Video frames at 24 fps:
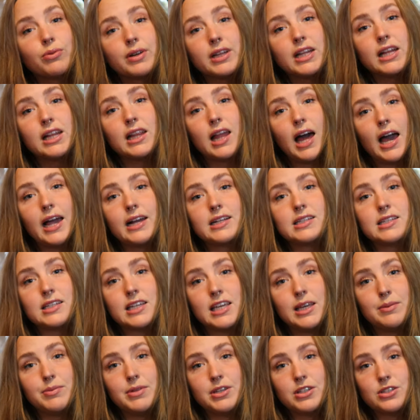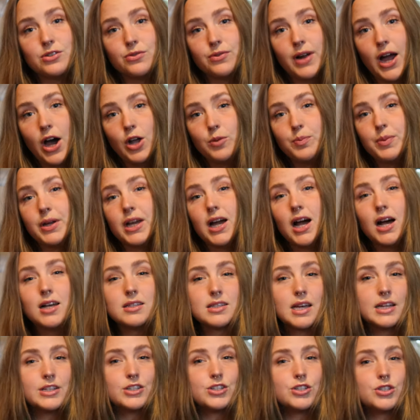really like to keep these around
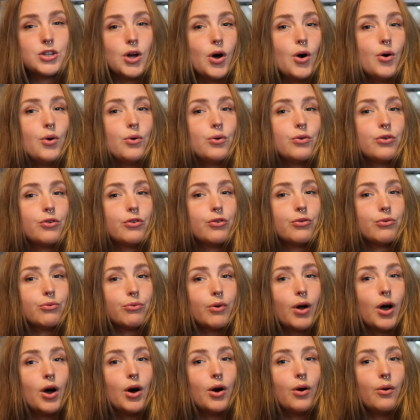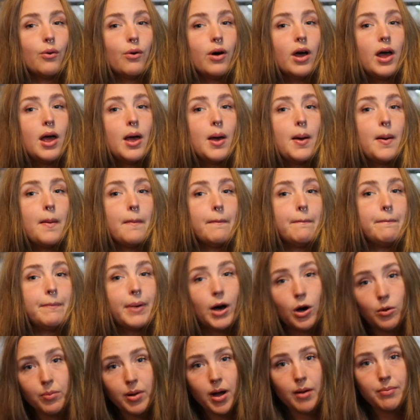because I don't grow
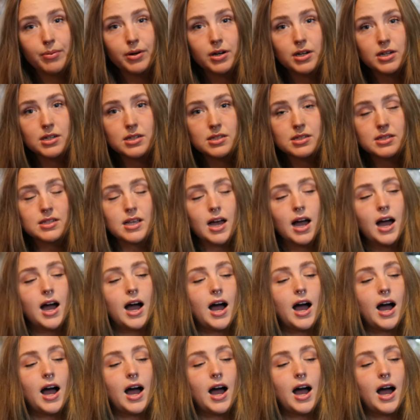bell peppers.